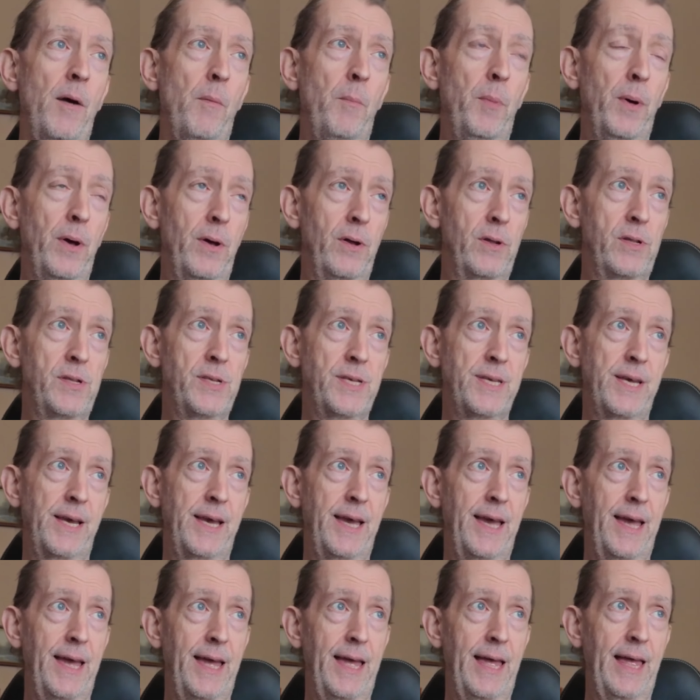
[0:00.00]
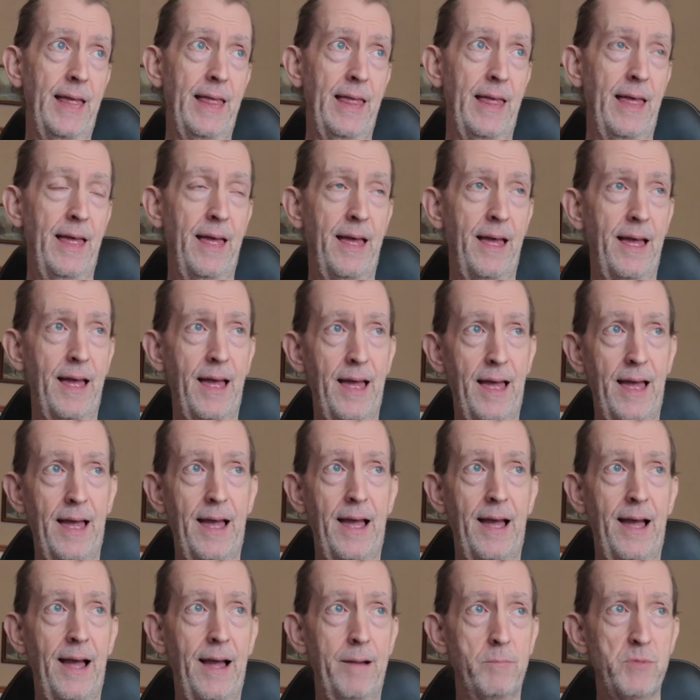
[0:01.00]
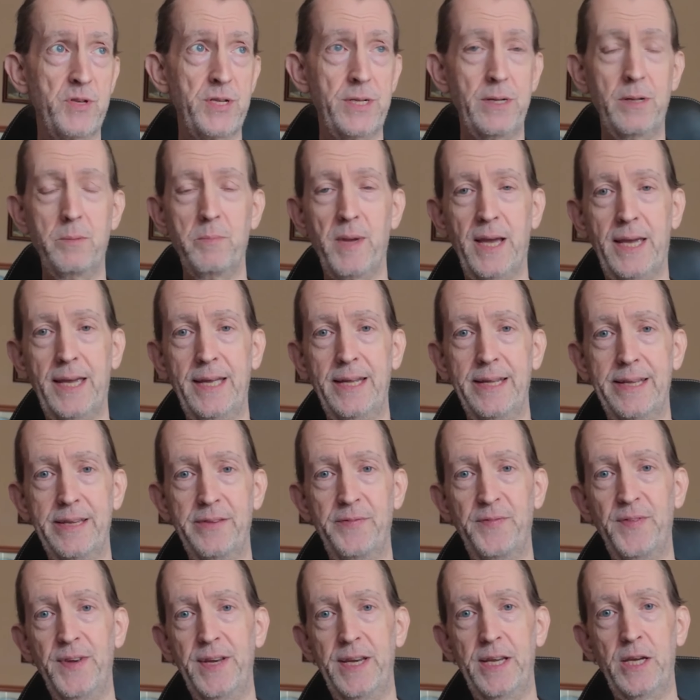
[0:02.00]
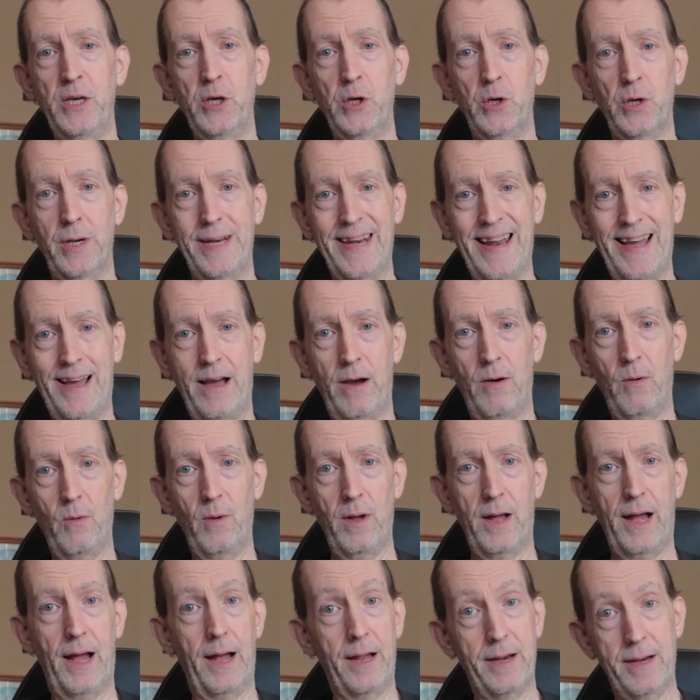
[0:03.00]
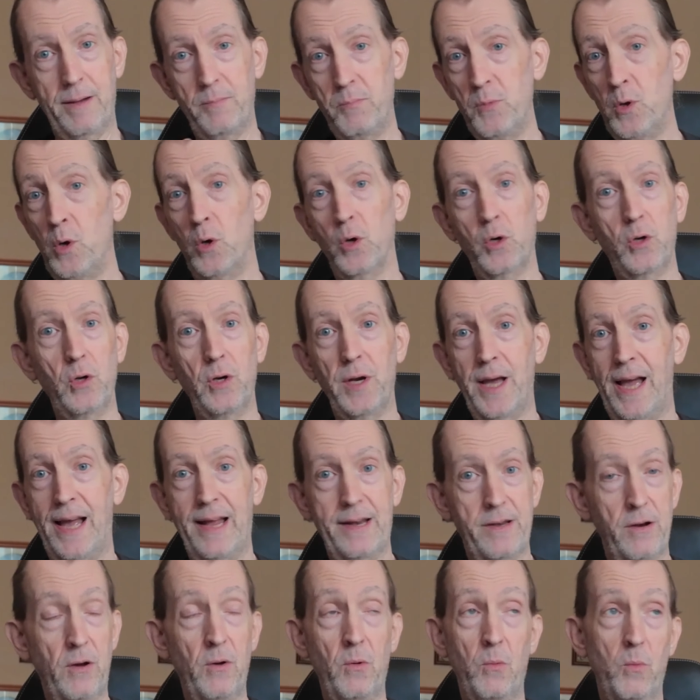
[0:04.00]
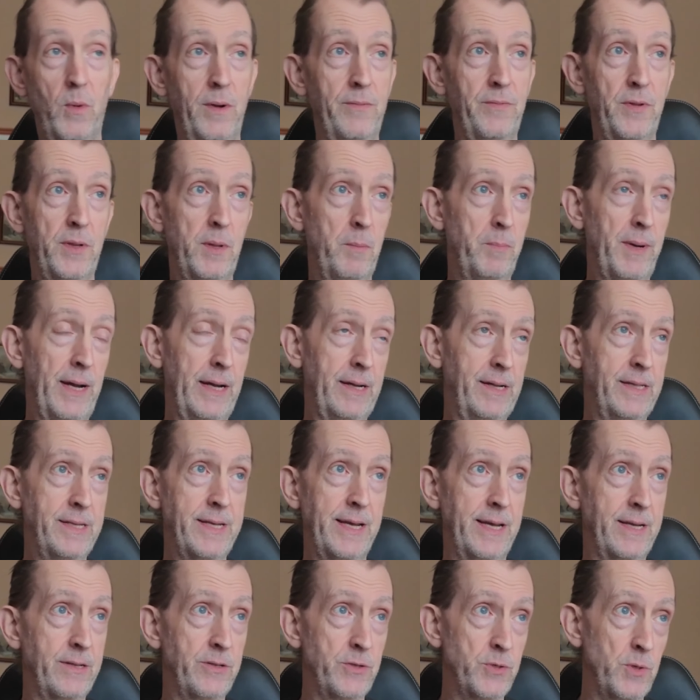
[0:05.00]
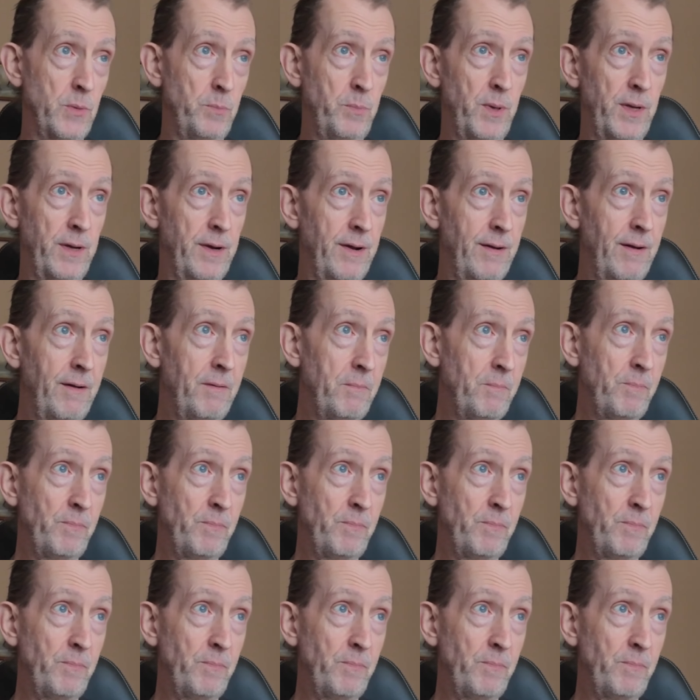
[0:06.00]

But I'm still making this video now, and I'm not going to add on whether the bag turns up or not.